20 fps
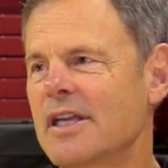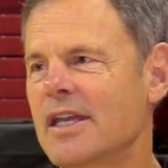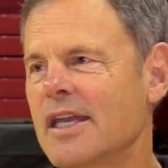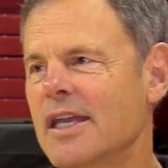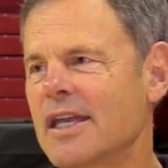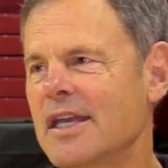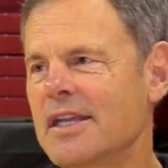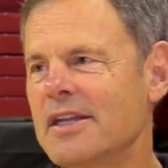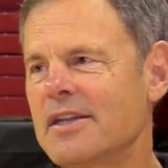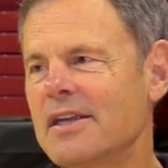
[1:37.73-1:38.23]

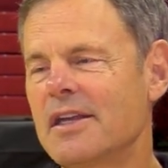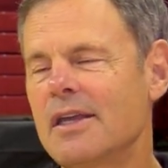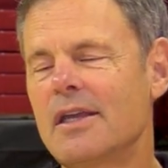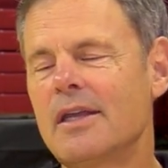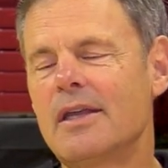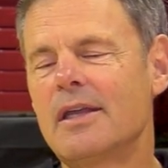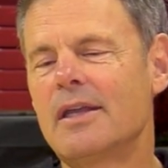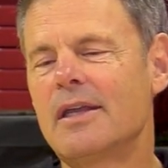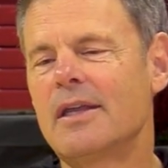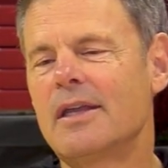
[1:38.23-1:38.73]
And
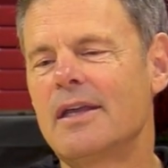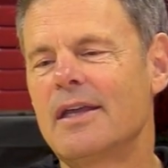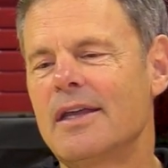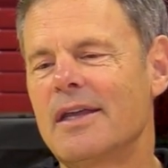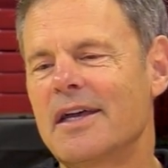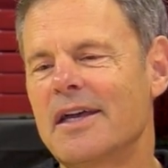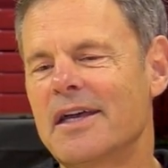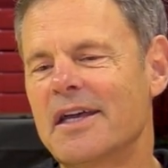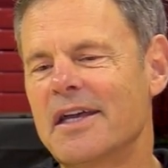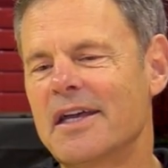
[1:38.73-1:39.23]

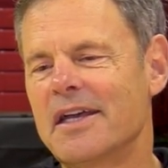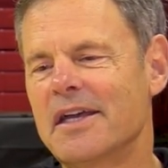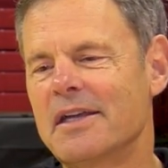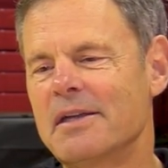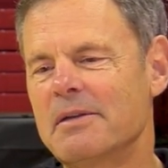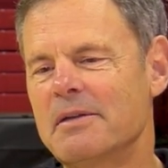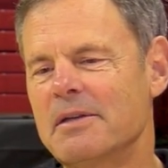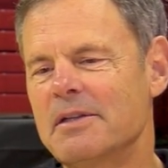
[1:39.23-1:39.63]
so